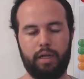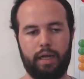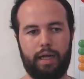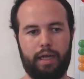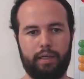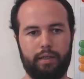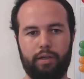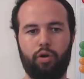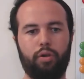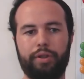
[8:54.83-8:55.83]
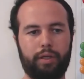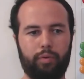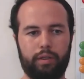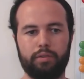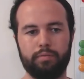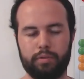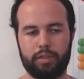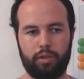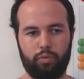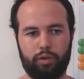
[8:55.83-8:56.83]
and the whole thing will
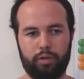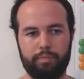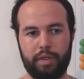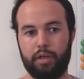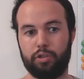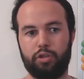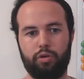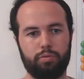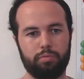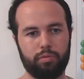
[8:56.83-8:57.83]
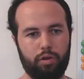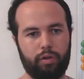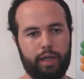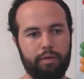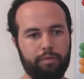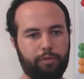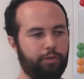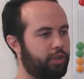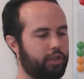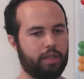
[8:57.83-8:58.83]
still work. So, okay,
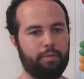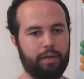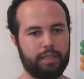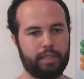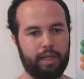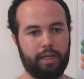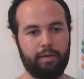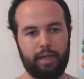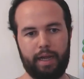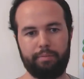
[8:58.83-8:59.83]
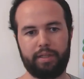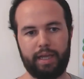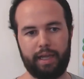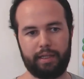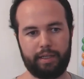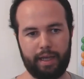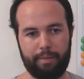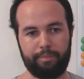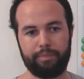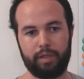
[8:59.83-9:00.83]
first step, let's say
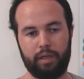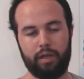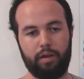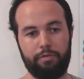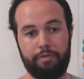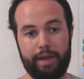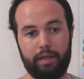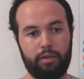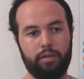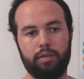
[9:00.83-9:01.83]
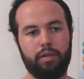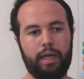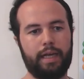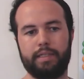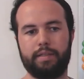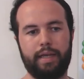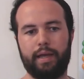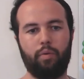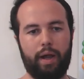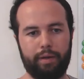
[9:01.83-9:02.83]
MDADM fail
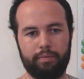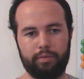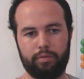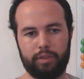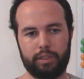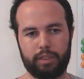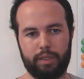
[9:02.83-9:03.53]
SDA1, which is the